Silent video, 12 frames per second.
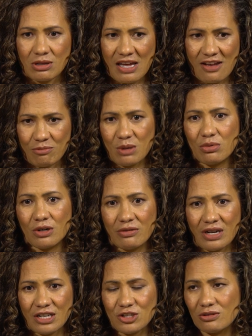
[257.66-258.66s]
have people
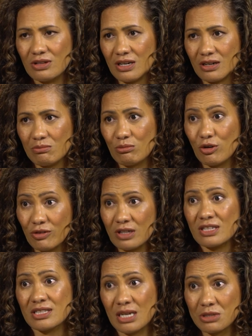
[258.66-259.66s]
around you that are moving
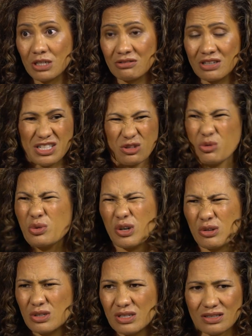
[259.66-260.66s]
in the same direction. All
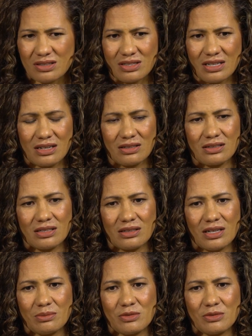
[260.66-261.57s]
those things started to come